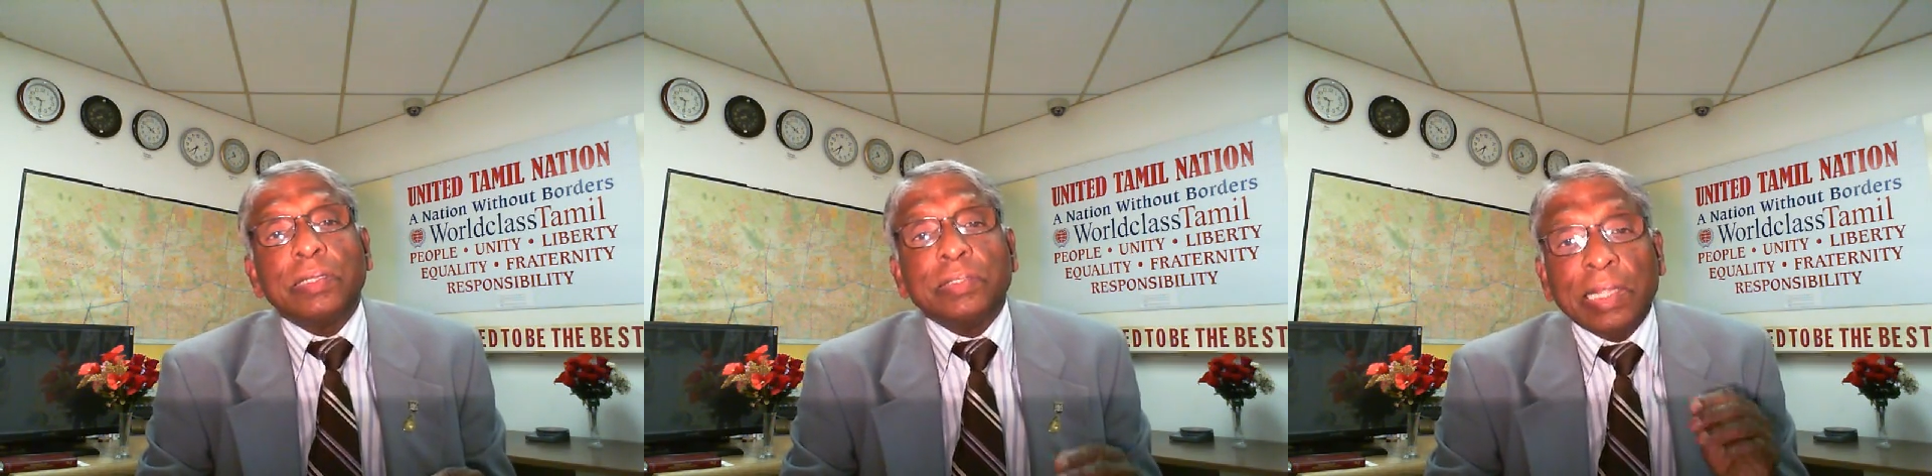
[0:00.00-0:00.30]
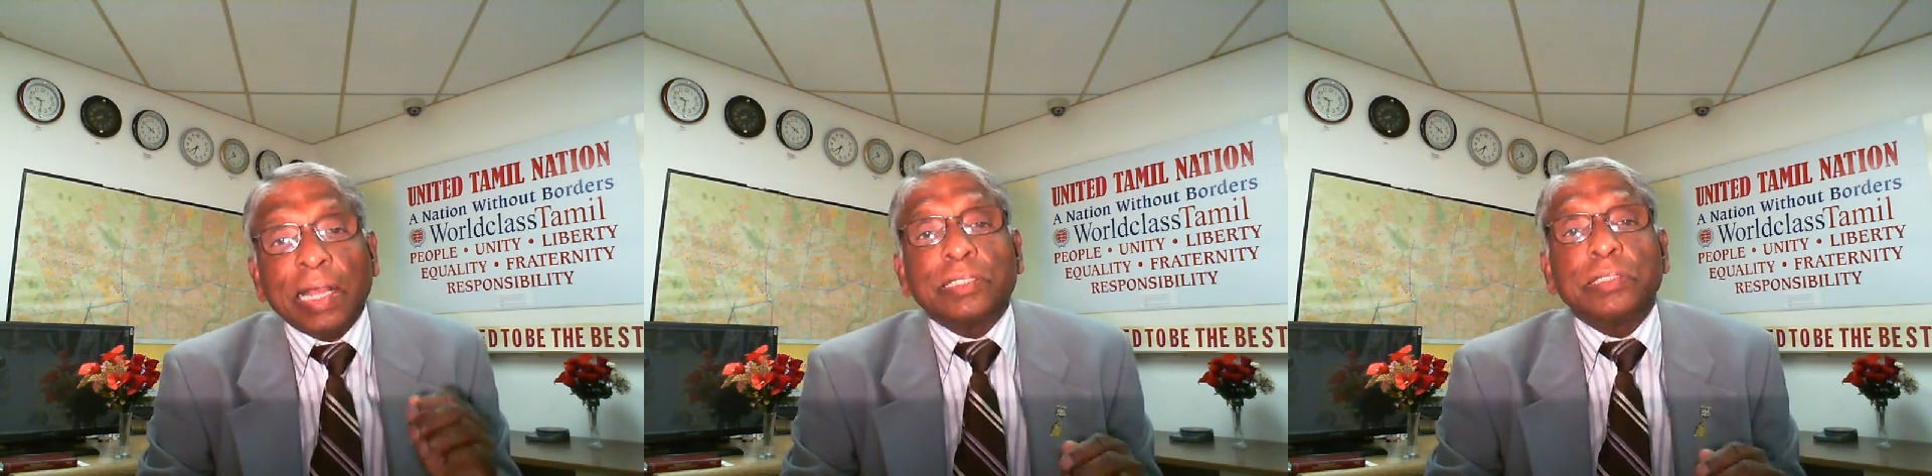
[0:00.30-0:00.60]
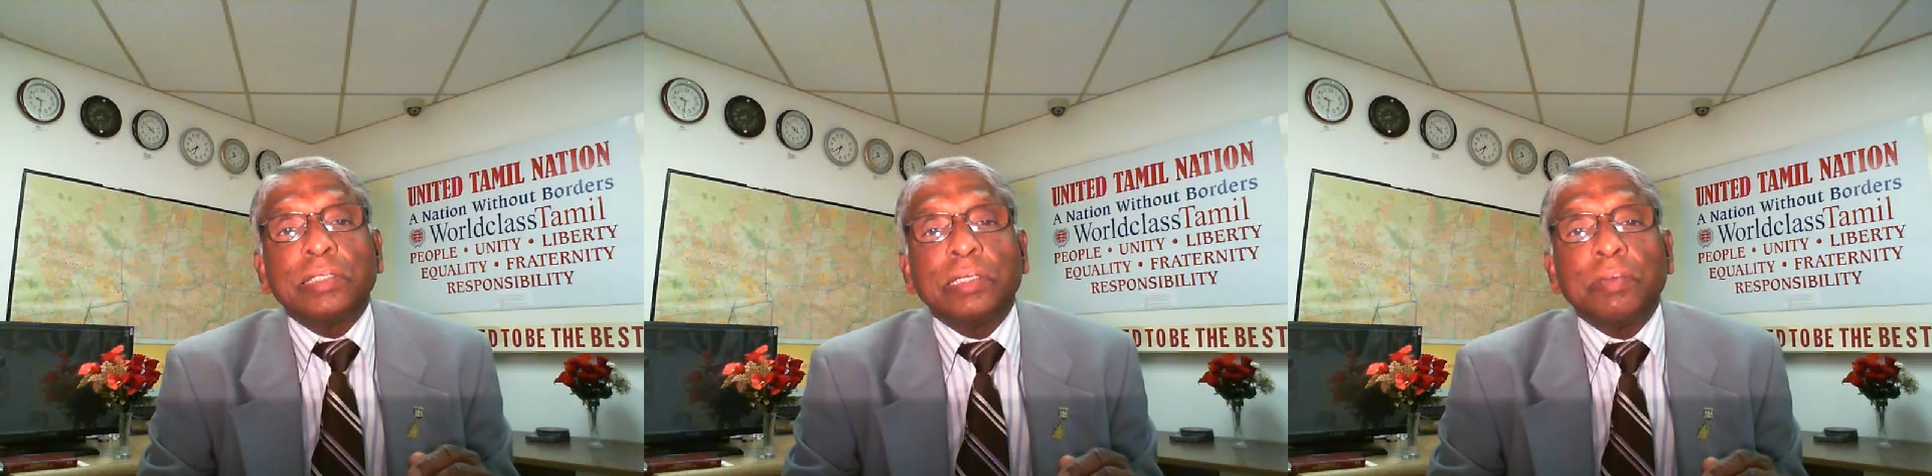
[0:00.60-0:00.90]

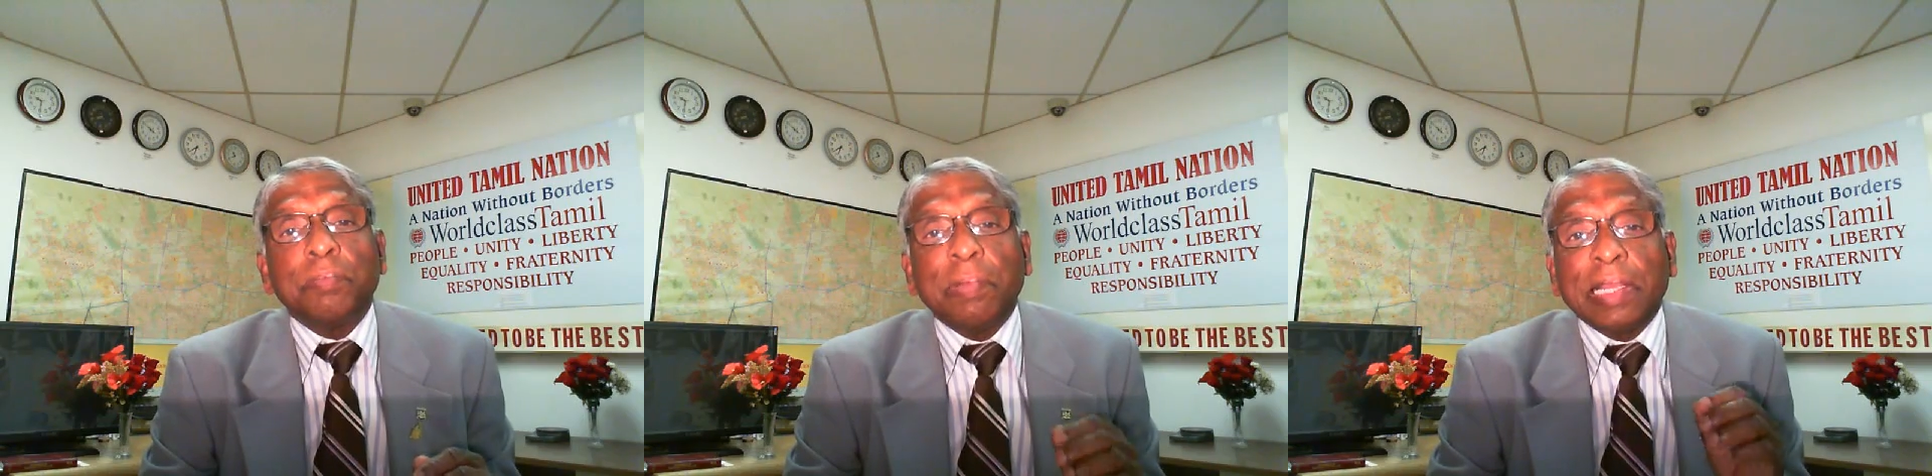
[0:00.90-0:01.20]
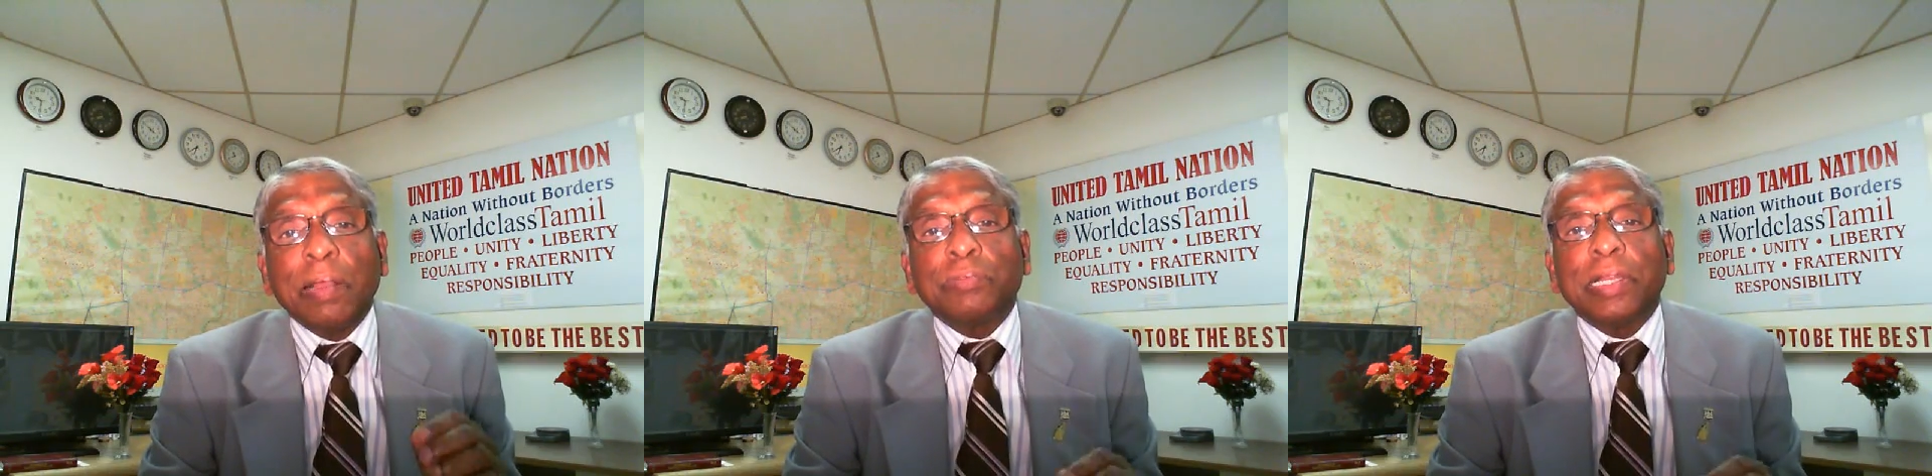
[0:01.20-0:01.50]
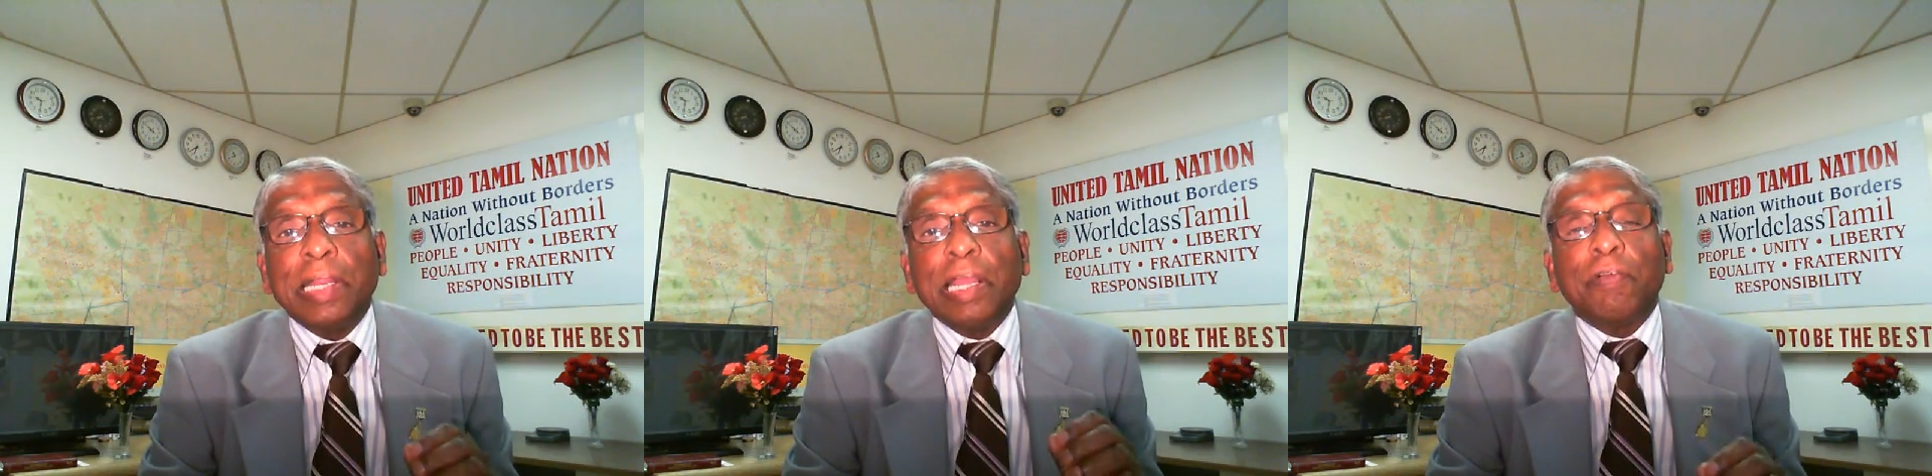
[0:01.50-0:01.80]
thus becomes the
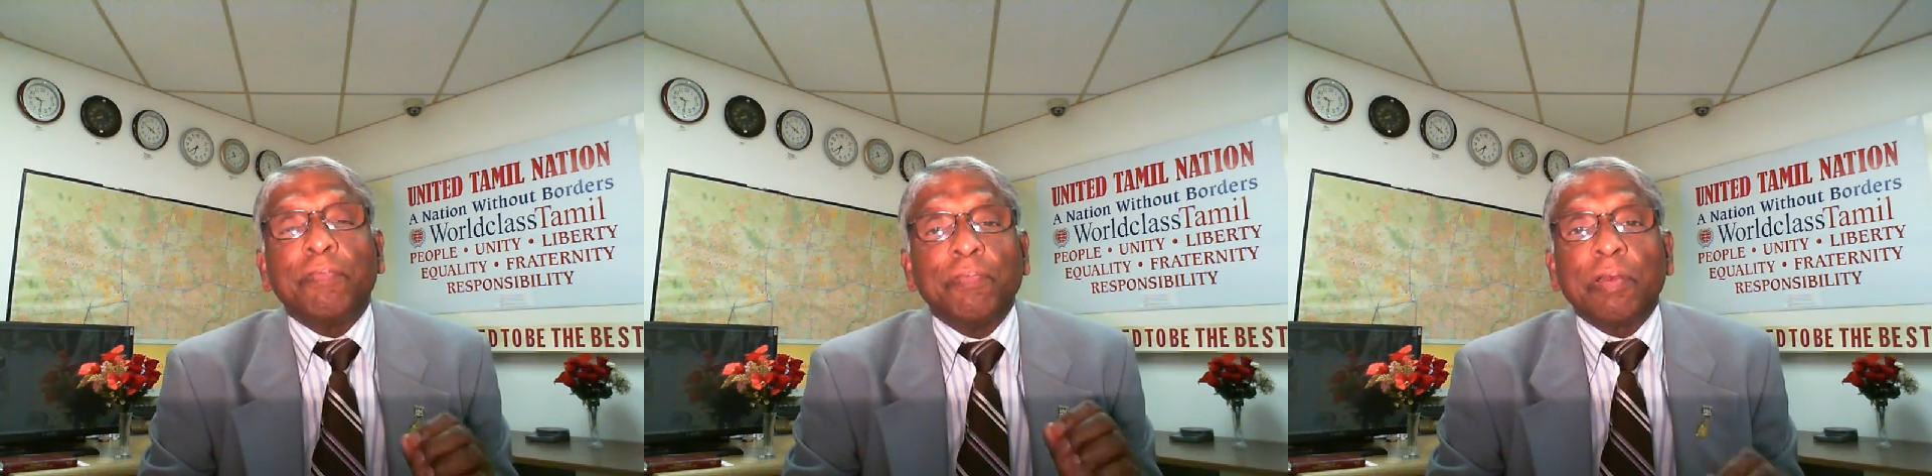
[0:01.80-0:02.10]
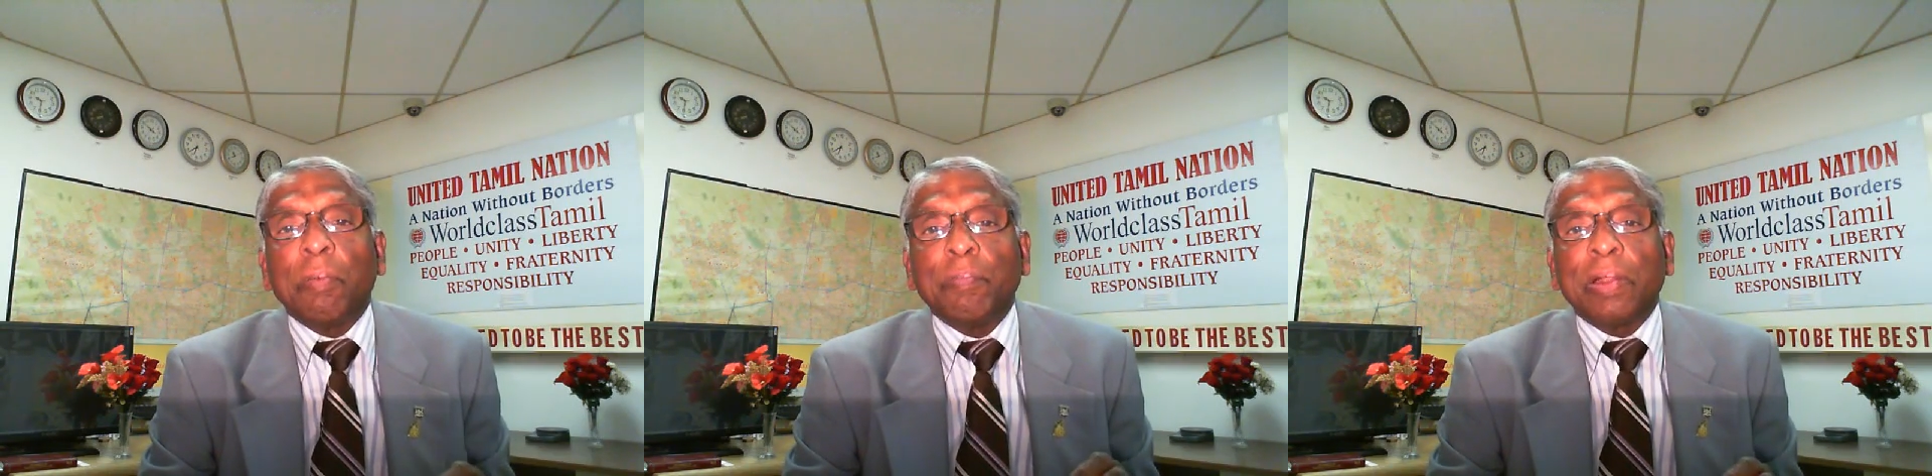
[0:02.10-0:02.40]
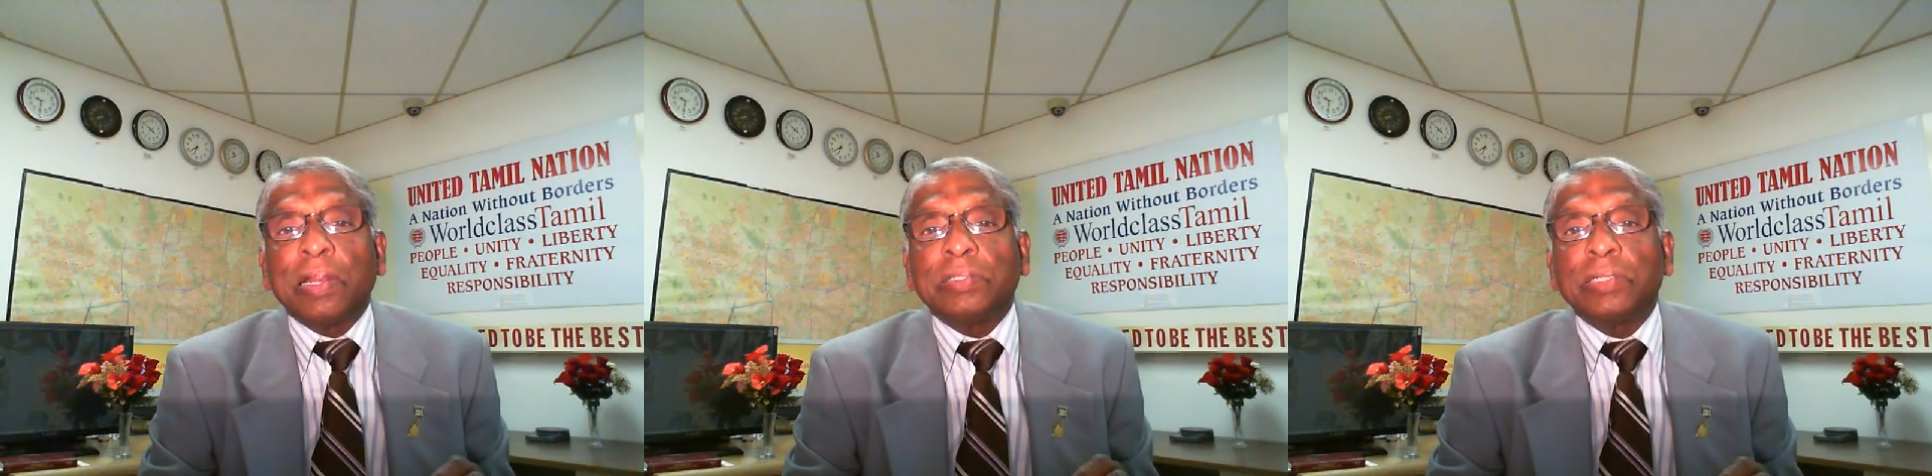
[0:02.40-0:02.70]
day of
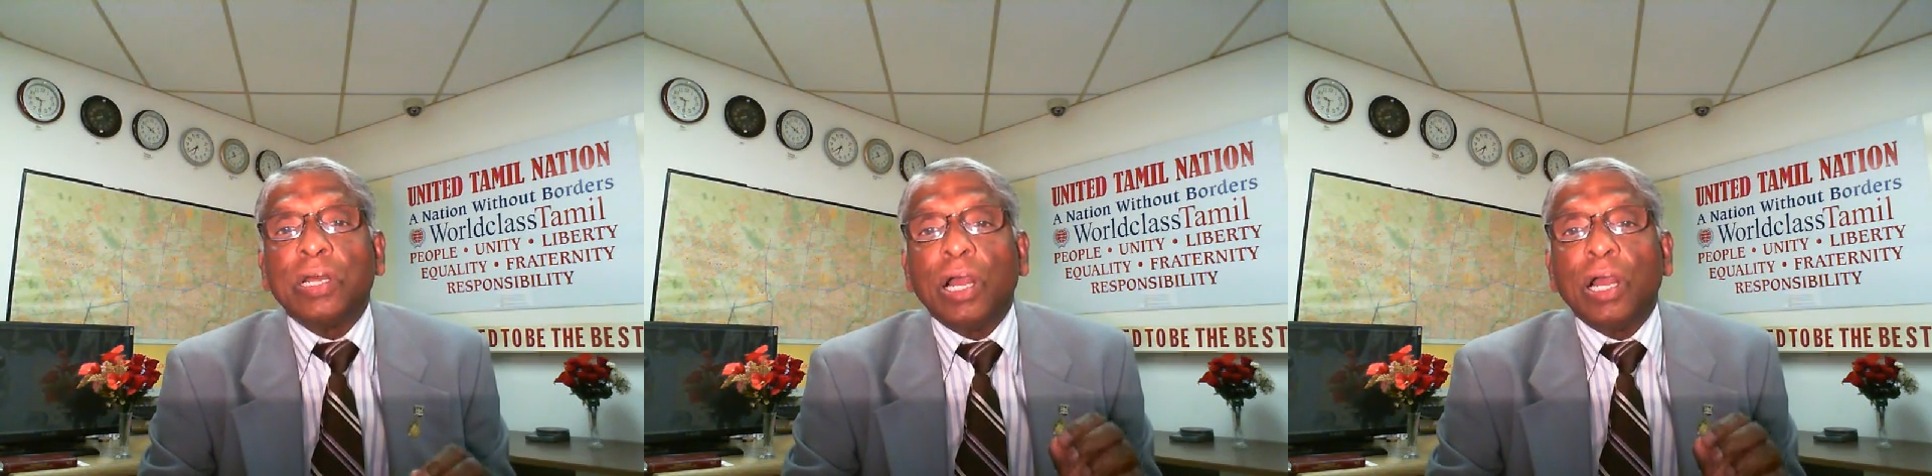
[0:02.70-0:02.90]
remembrance